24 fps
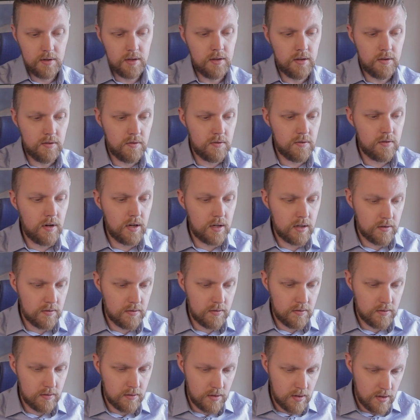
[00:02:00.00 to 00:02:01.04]
and it
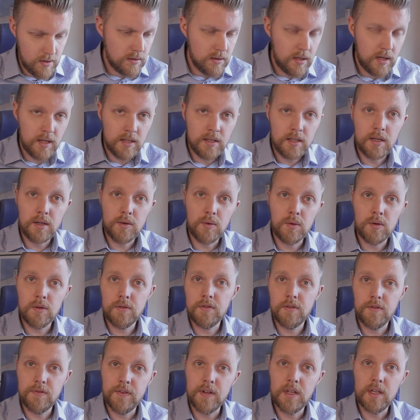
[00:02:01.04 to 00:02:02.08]
sucks and I
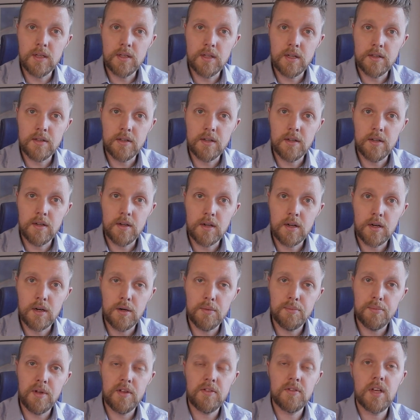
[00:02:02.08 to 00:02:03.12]
also feel that the
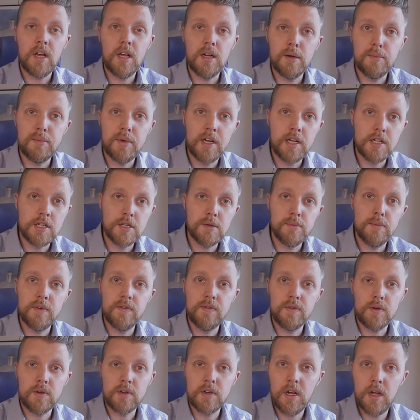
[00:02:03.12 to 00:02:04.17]
compass calibration
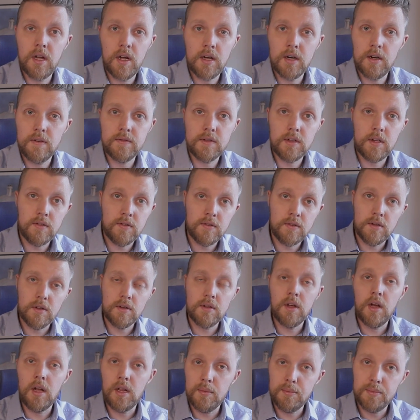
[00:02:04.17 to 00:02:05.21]
before takeoff does
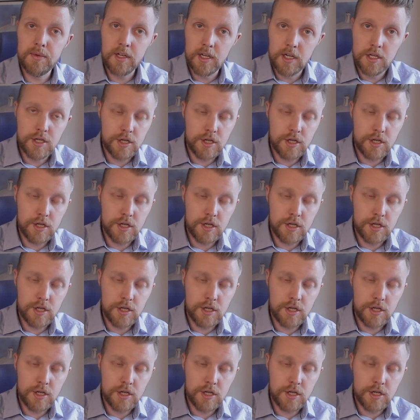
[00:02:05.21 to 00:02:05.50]
not help the